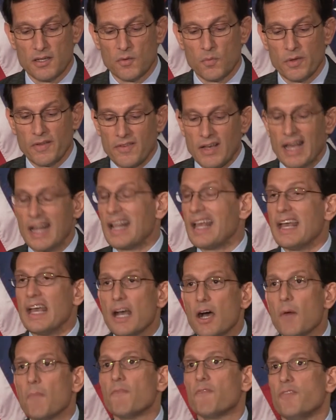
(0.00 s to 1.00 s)
We've got to
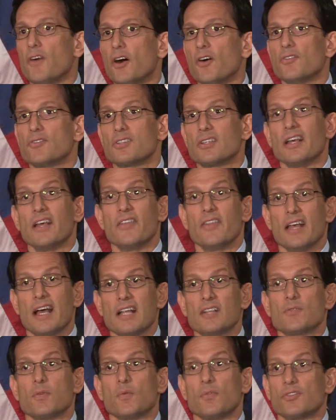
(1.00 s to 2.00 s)
help folks, and
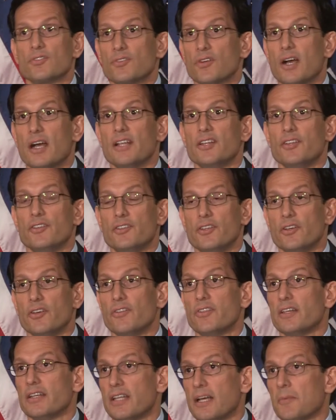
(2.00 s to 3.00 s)
that's what we're trying to
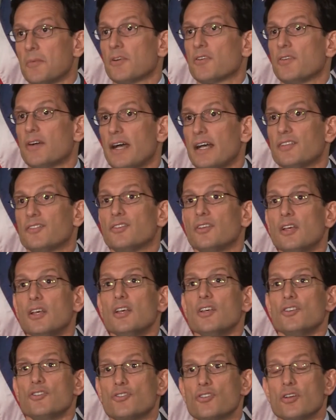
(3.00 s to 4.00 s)
do. The Democrats
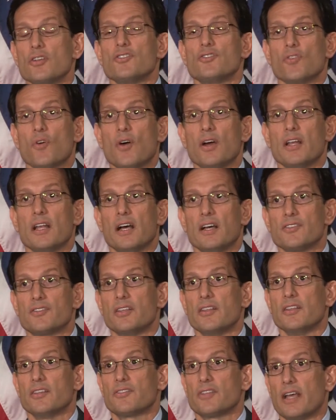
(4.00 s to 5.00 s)
should join
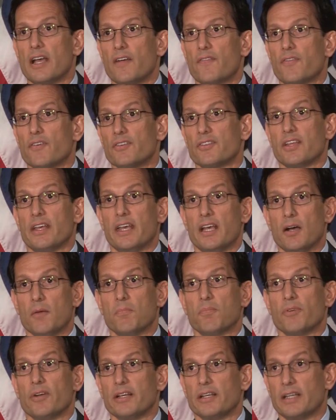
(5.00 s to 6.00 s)
us in this effort to
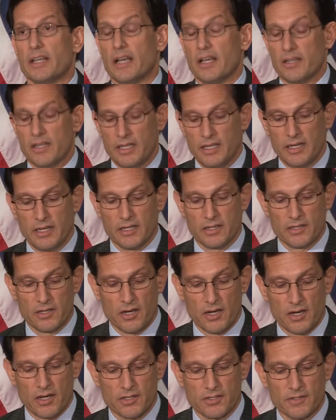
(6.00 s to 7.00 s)
help bring down heating
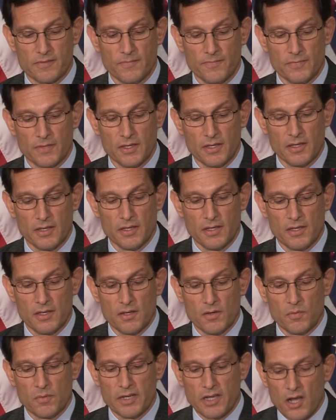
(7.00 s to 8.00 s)
costs.
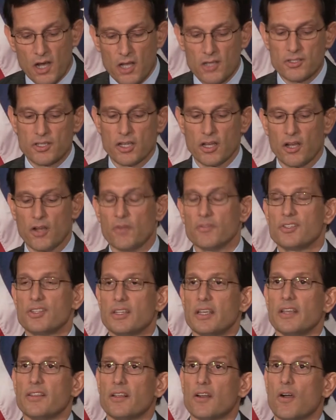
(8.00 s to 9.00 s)
We also
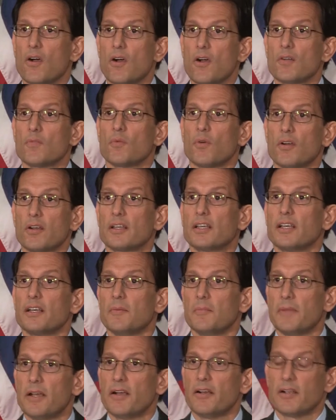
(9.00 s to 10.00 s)
see that hardworking
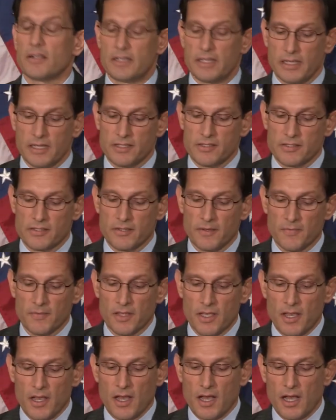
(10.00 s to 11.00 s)
Americans
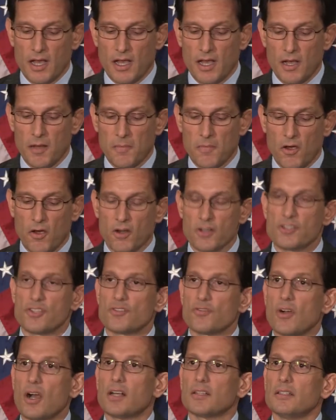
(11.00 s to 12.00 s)
are
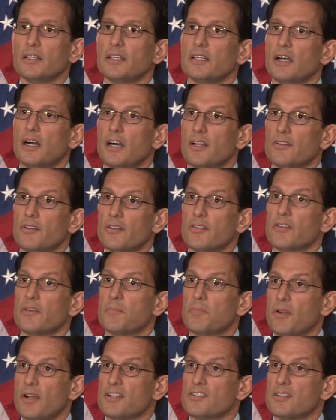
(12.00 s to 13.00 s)
struggling under
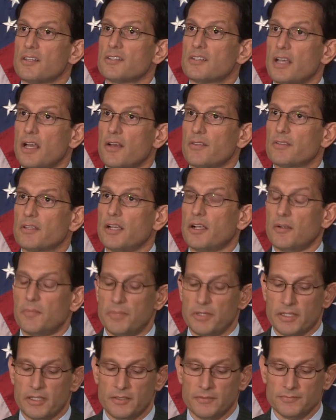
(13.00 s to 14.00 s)
the President's health care
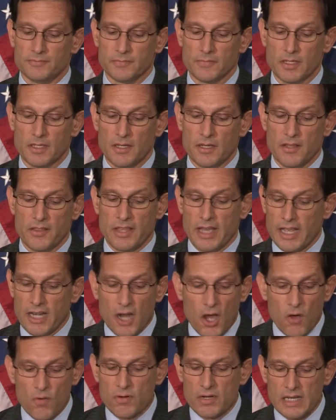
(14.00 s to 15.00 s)
bill. They
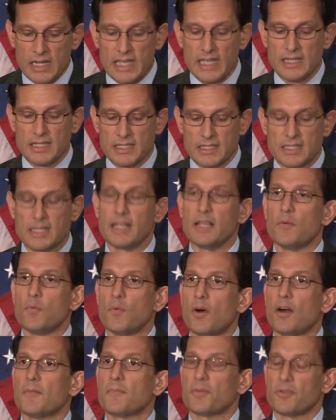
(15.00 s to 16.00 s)
don't need to see
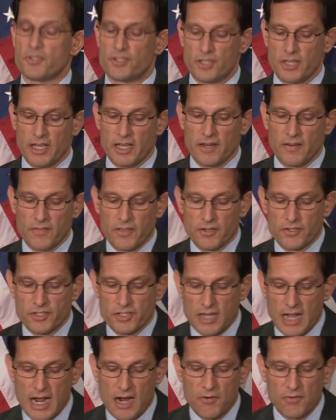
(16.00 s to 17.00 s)
1% of their
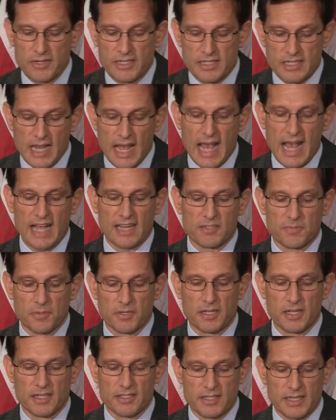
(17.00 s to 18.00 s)
salary taxed
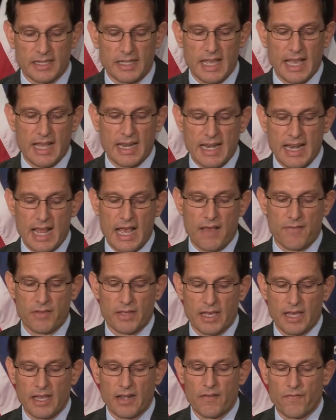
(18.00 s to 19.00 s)
because they can't
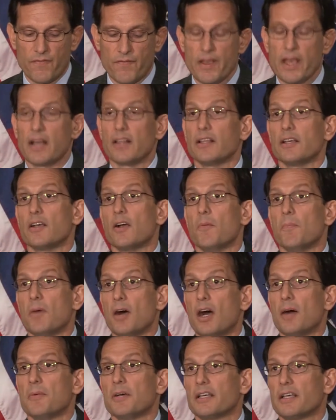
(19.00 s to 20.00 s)
navigate a failing
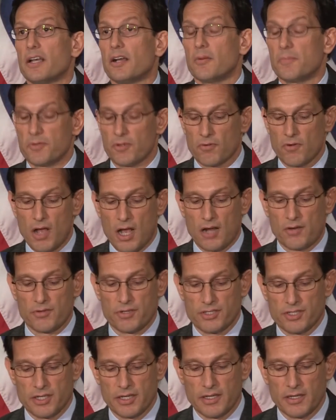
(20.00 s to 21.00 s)
Obamacare
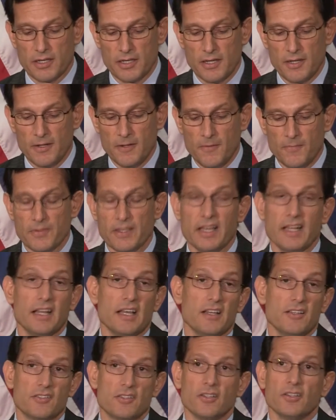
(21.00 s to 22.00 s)
bureaucracy. And
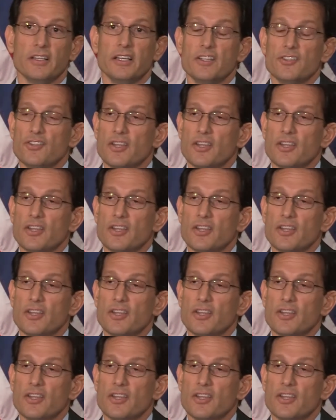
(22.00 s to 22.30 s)
as Lynn